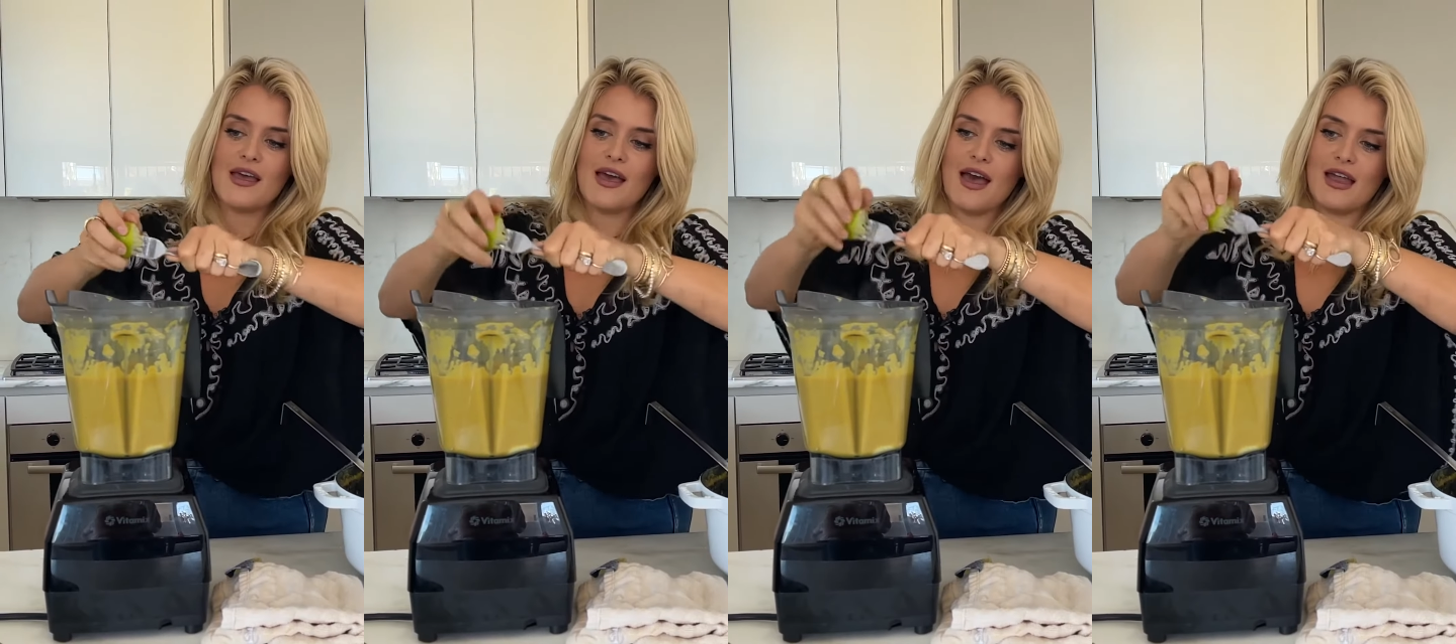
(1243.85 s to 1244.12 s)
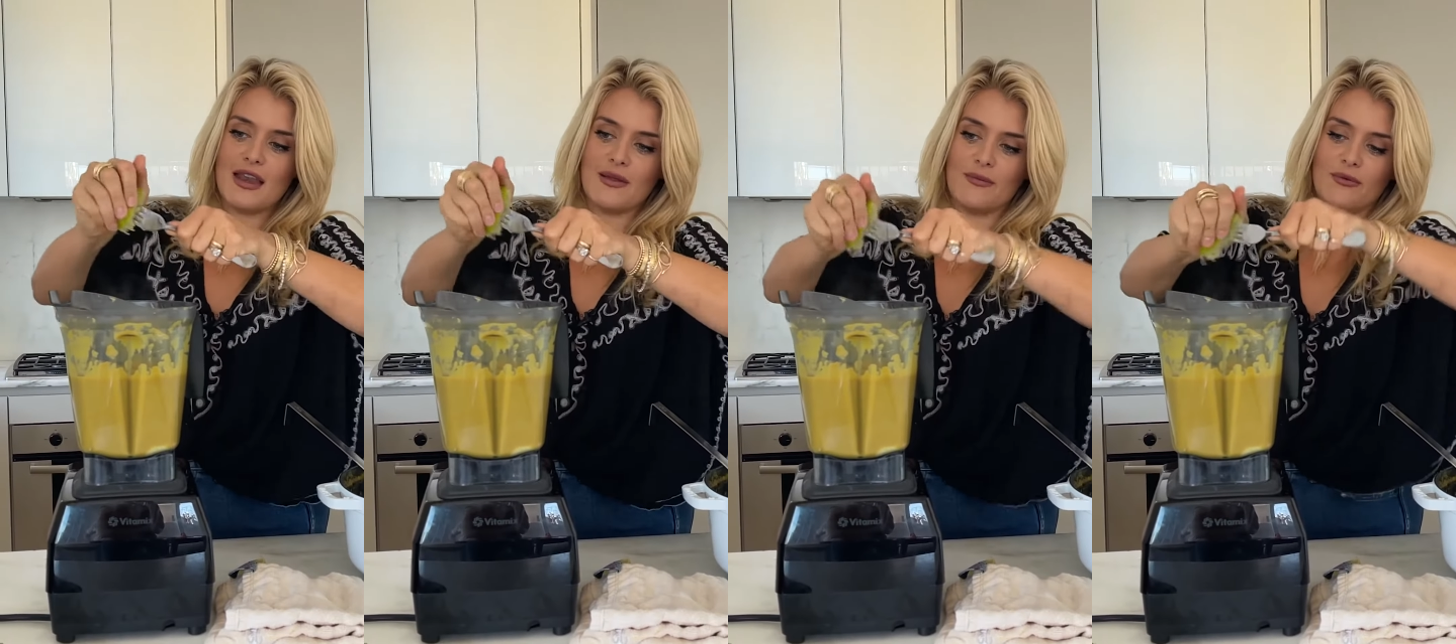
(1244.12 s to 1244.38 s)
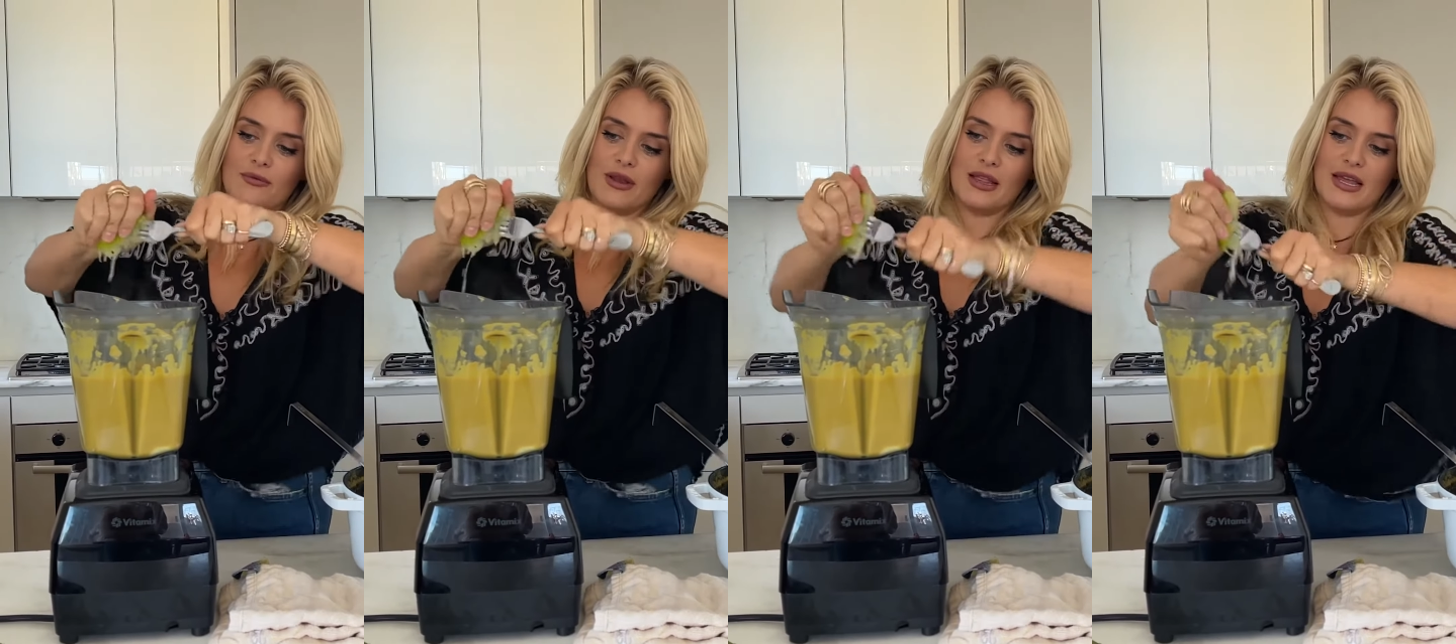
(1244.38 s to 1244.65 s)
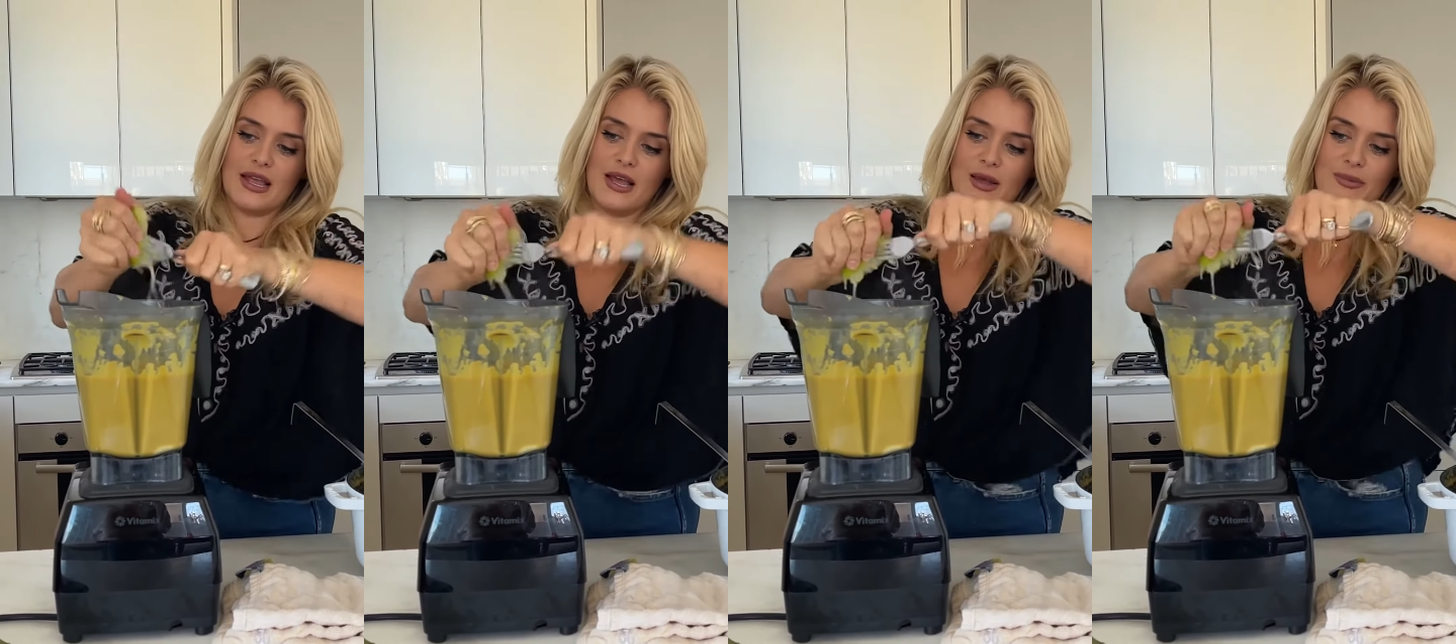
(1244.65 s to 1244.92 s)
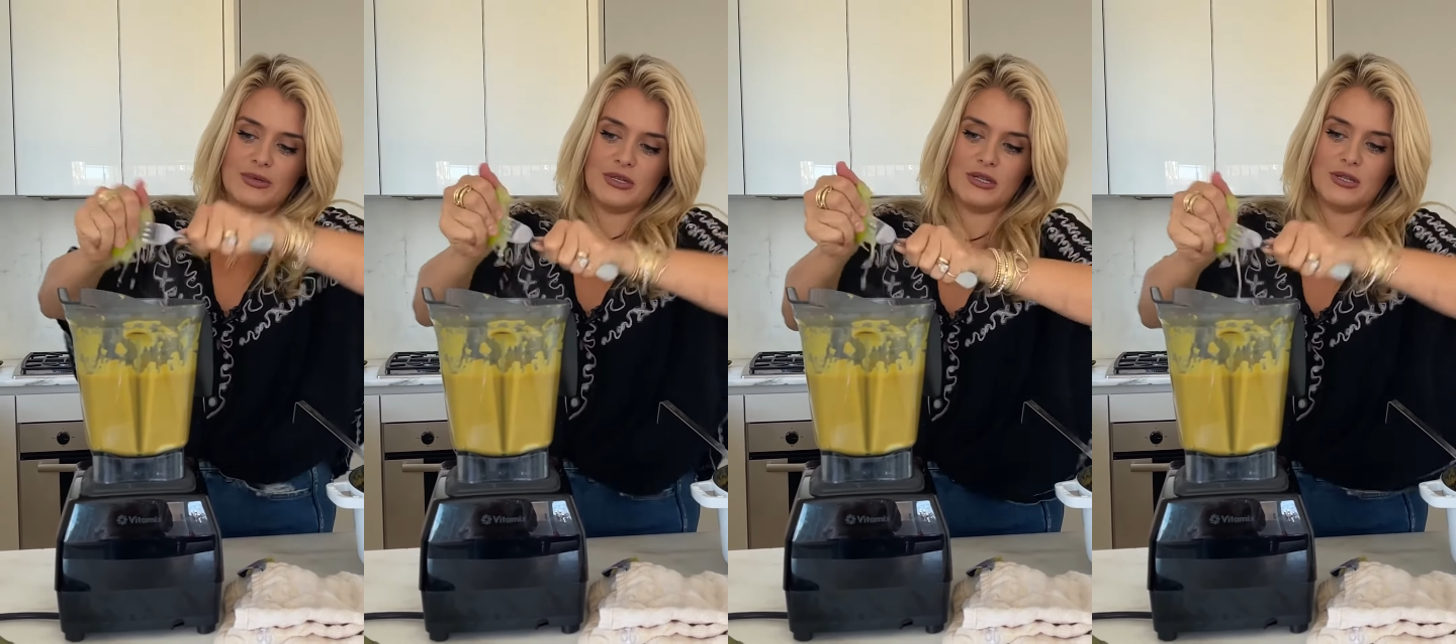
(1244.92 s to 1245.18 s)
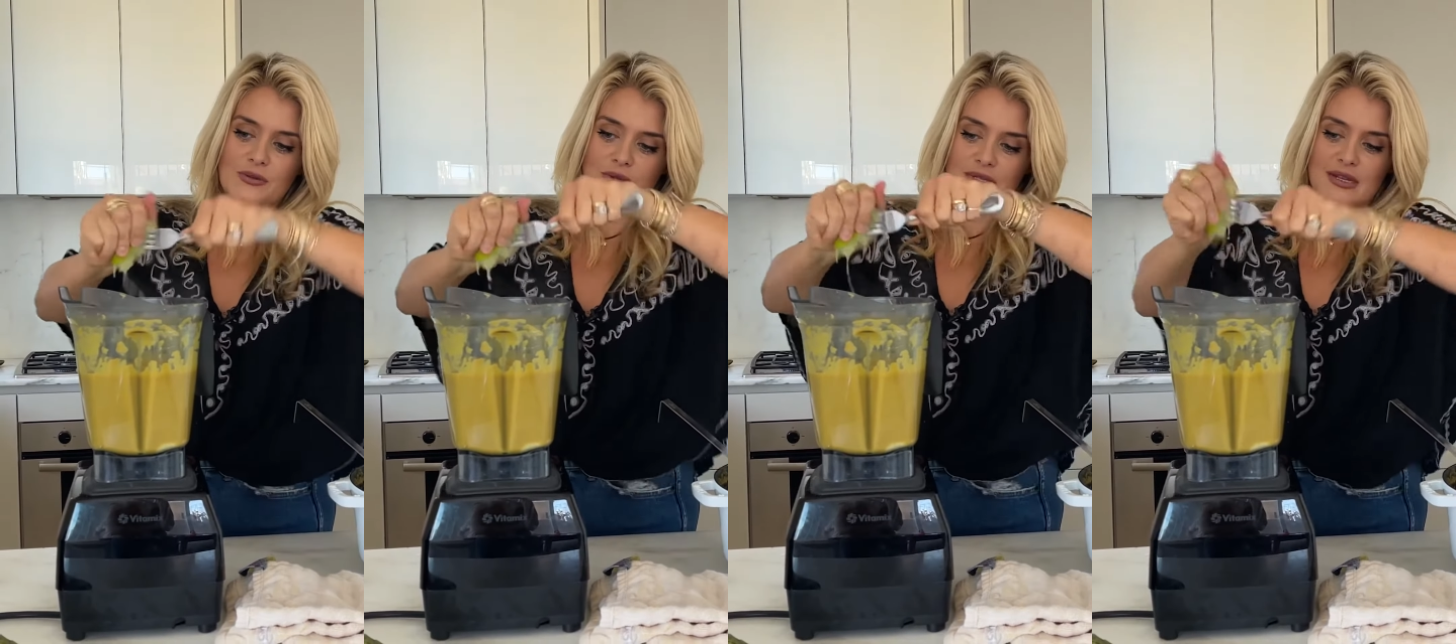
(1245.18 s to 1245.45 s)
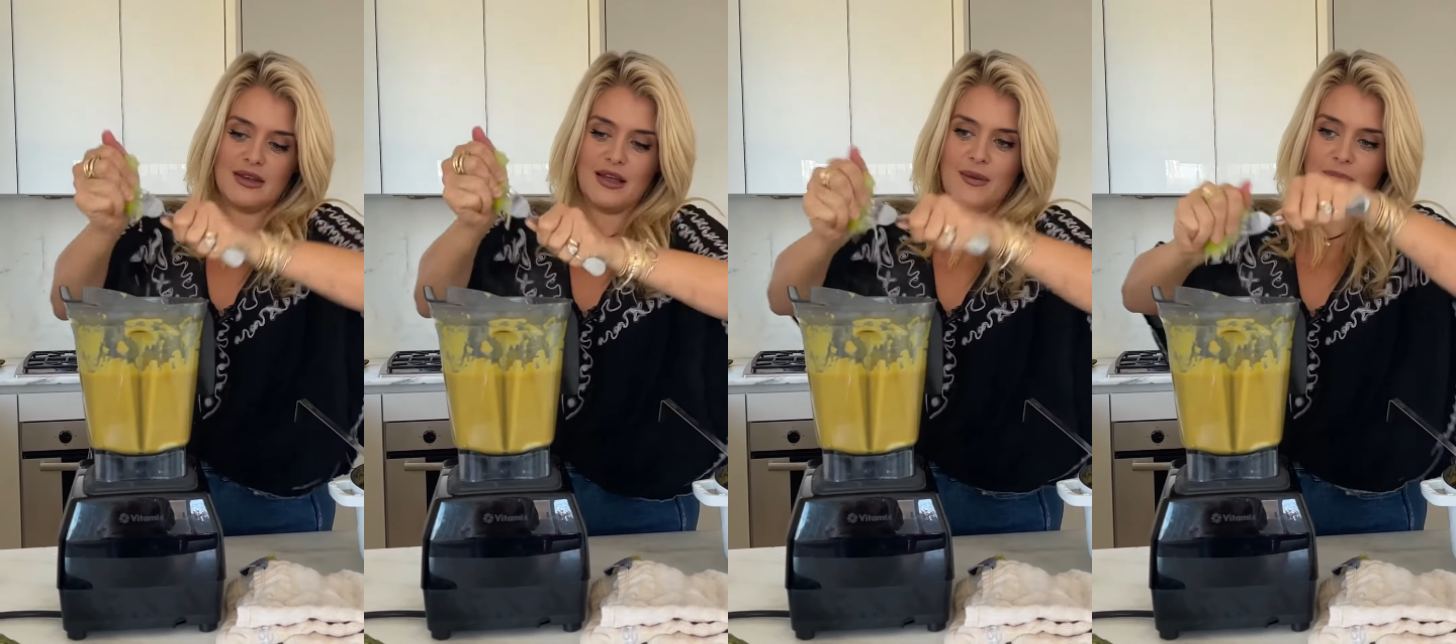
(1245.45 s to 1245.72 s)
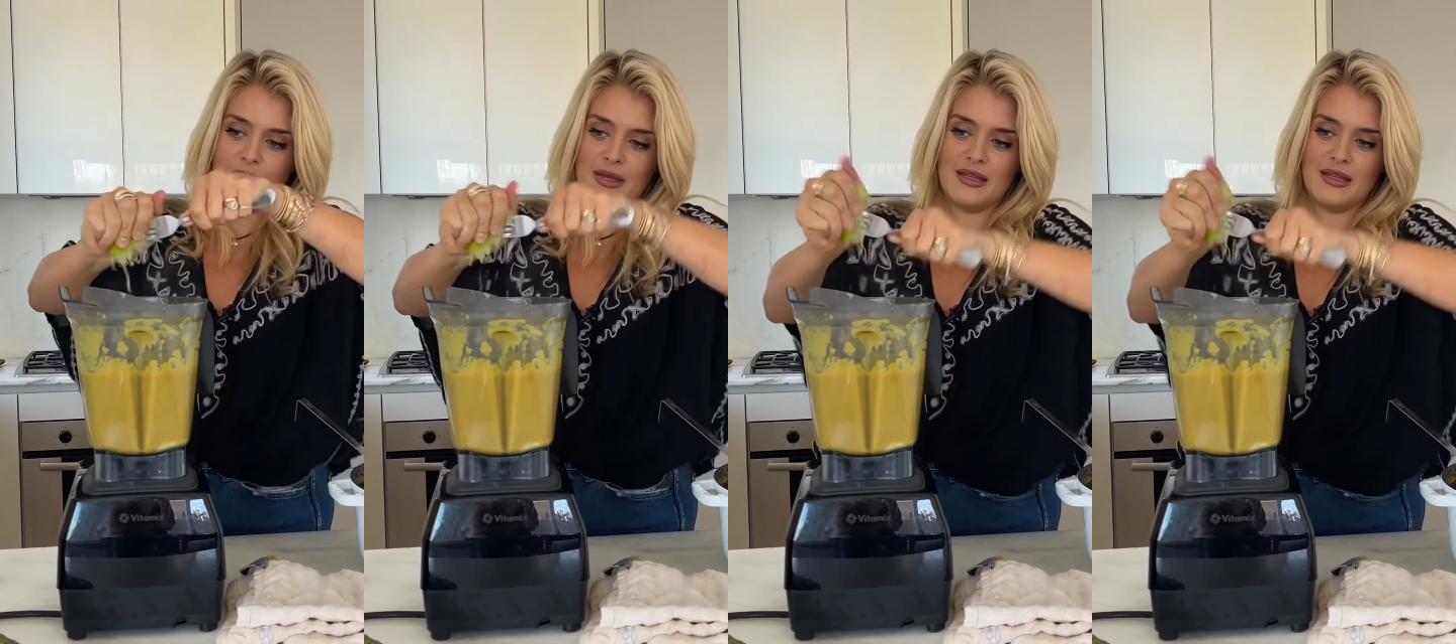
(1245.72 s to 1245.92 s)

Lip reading: and it will really help to loosen up